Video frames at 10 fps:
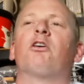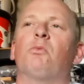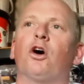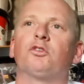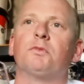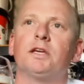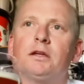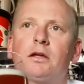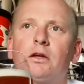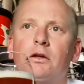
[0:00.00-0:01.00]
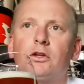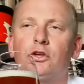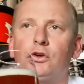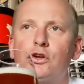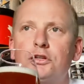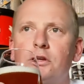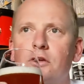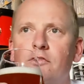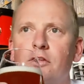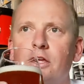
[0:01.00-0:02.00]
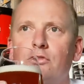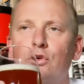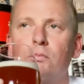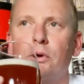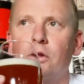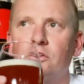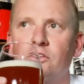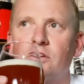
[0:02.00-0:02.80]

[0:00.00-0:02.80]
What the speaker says: Reminds me hugely of the Two Birds